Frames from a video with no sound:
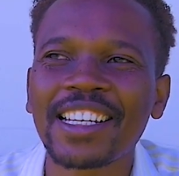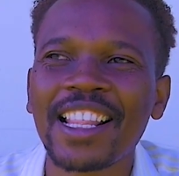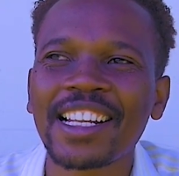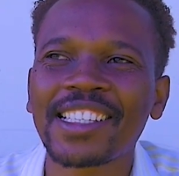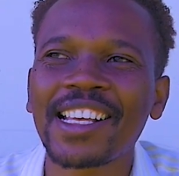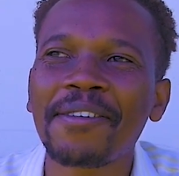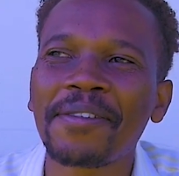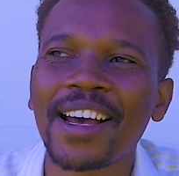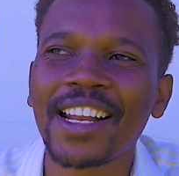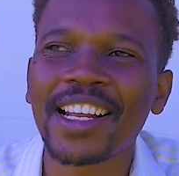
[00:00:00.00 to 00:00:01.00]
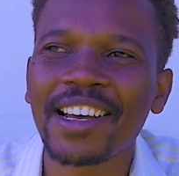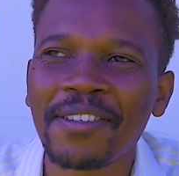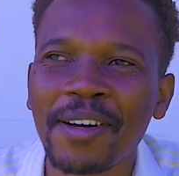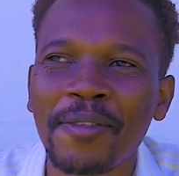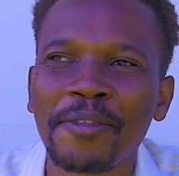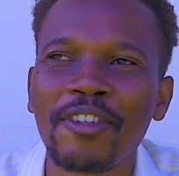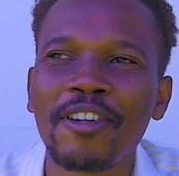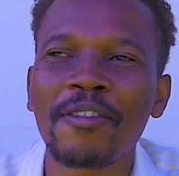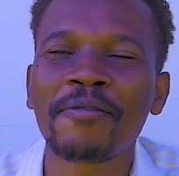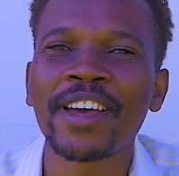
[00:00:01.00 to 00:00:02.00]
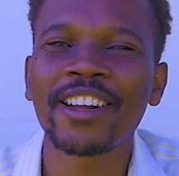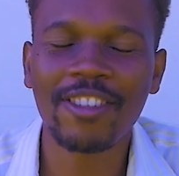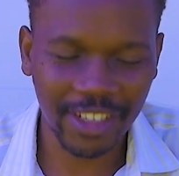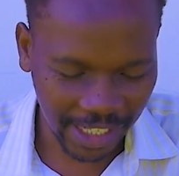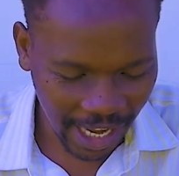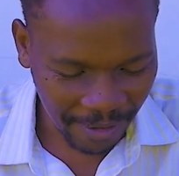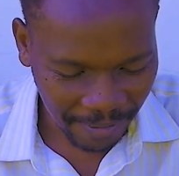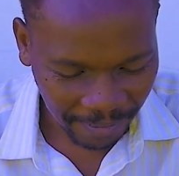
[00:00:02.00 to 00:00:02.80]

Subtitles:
that suffered for a very long time?